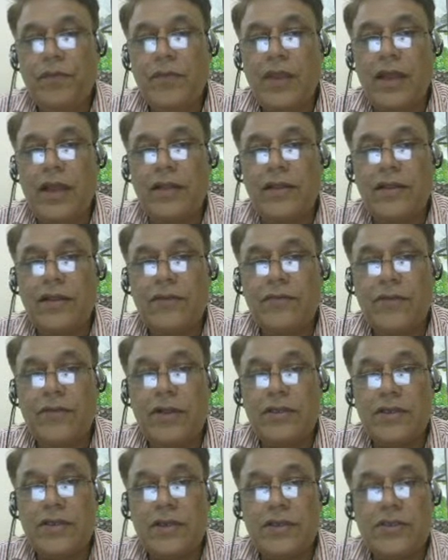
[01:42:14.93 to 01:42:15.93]
and this
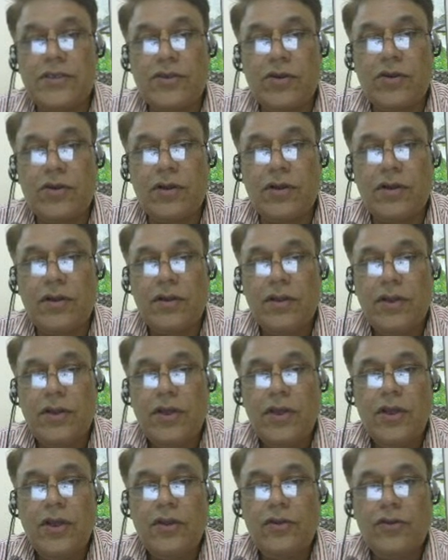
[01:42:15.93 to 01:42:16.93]
culture is stronger.
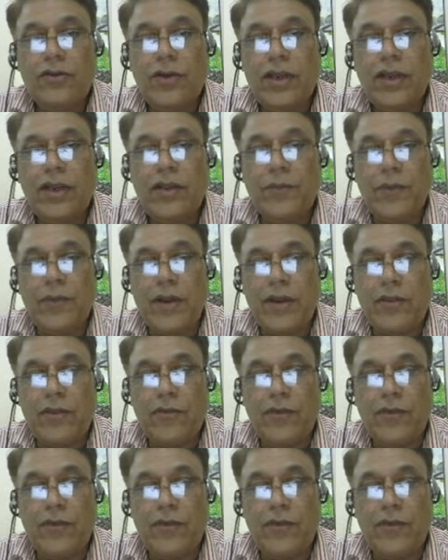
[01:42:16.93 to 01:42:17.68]
So it depends.